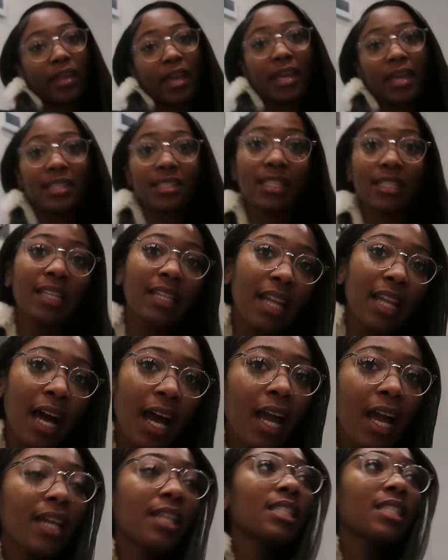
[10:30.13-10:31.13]
it's
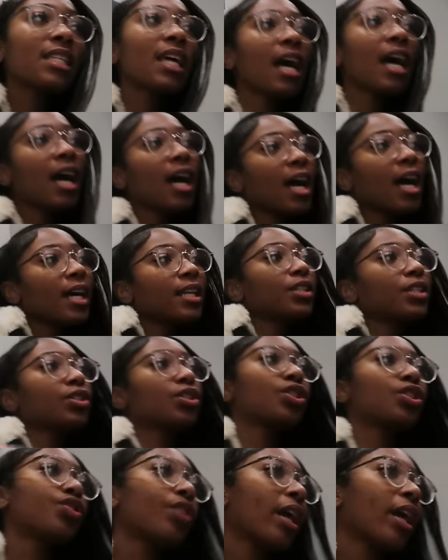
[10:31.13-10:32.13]
nice and
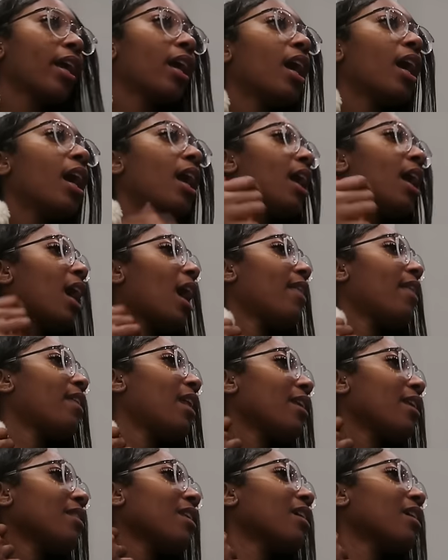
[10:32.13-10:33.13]
straight. And then
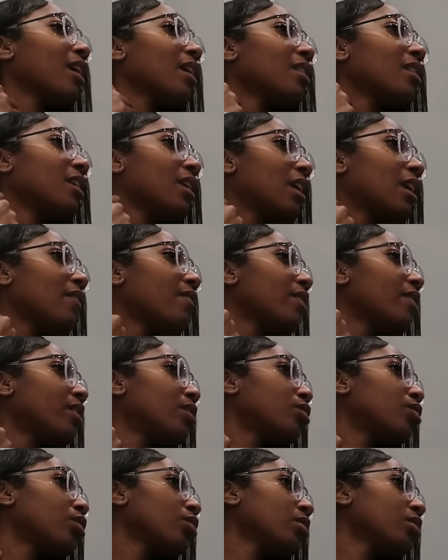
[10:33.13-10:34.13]
I think in the
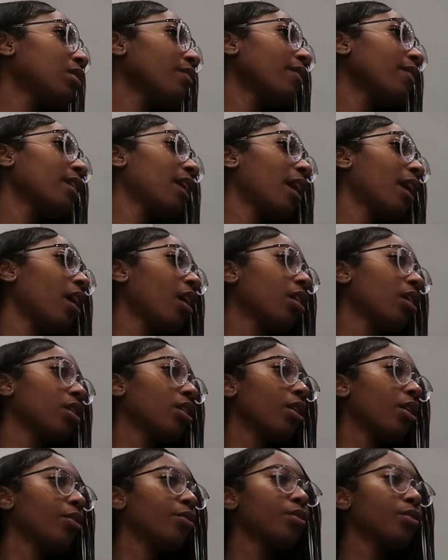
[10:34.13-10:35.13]
evening, Joseph and I are going to
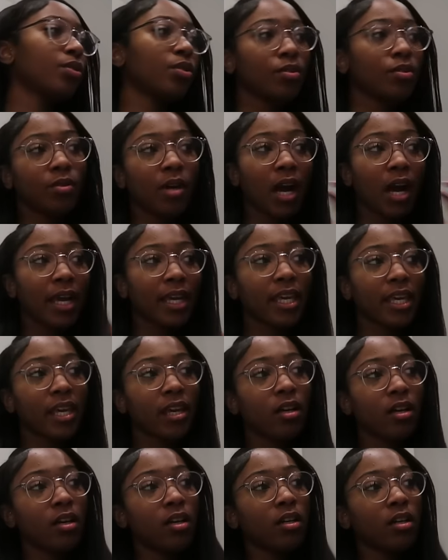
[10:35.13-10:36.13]
go to
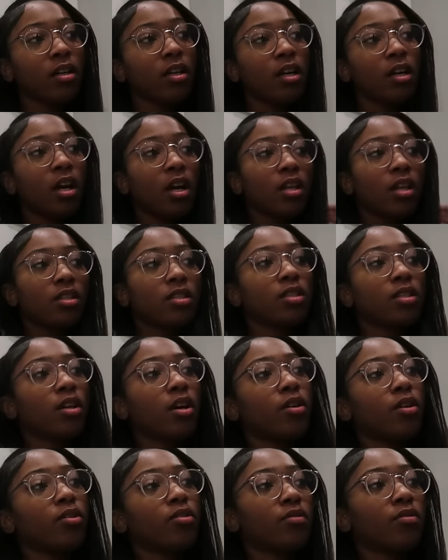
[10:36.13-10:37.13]
IKEA to
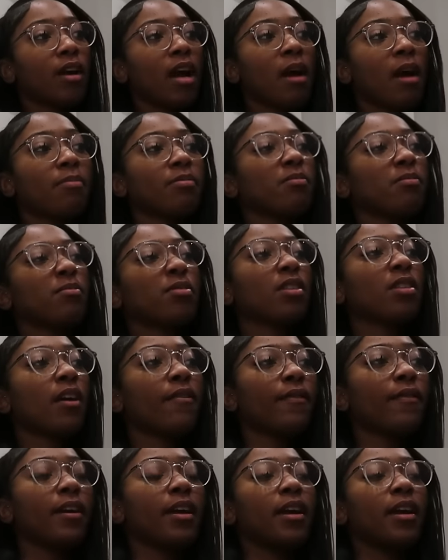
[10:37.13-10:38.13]
go grab some
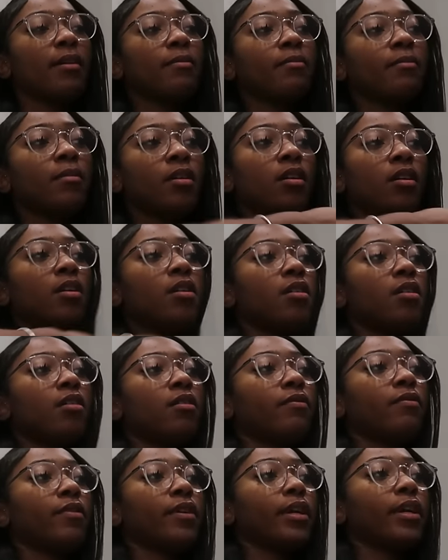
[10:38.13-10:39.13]
stuff for him,
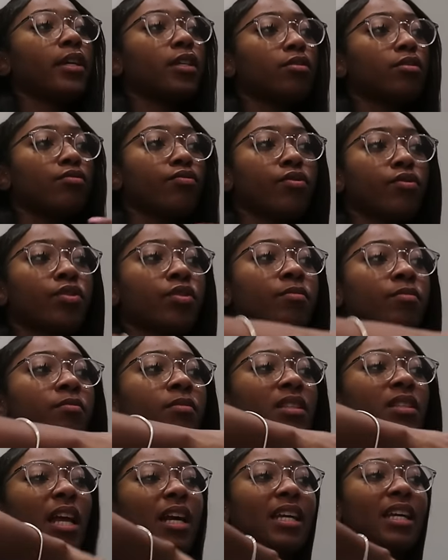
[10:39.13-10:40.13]
for his
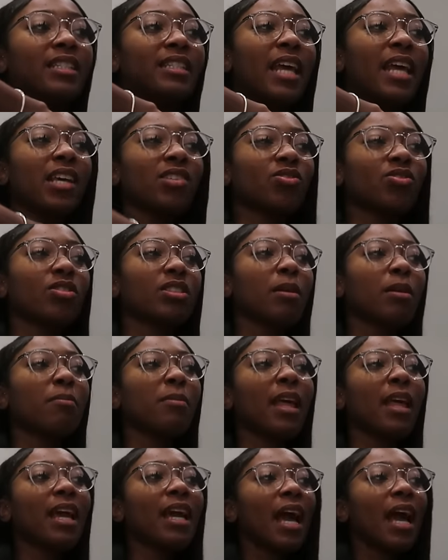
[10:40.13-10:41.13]
room, like a desk or
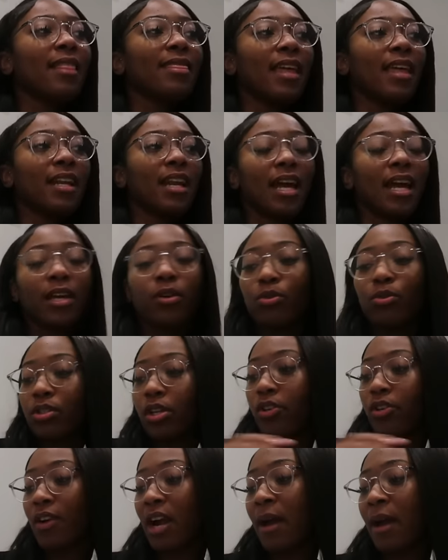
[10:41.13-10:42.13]
something. And then like
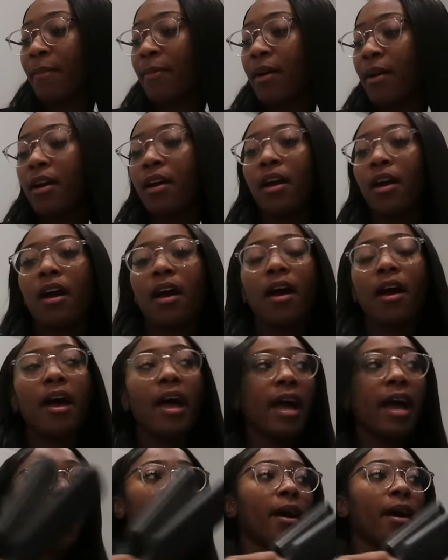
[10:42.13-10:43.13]
also grab
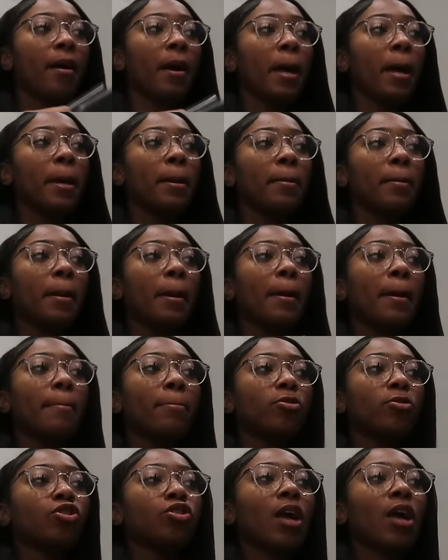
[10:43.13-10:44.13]
a
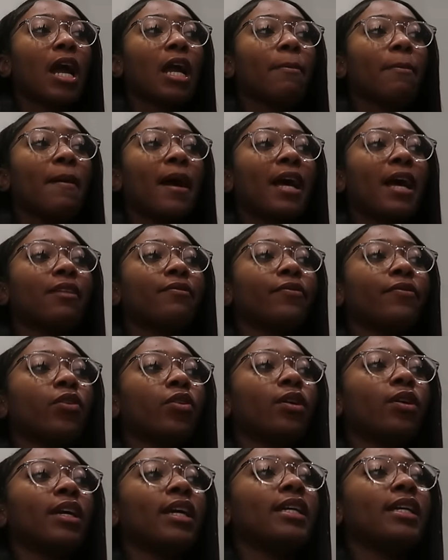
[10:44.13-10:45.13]
trackpad
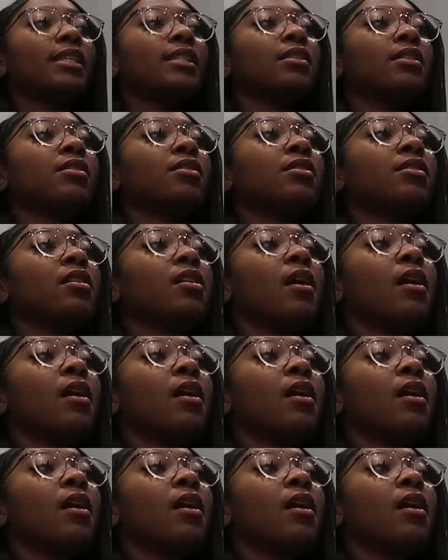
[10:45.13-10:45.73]
for his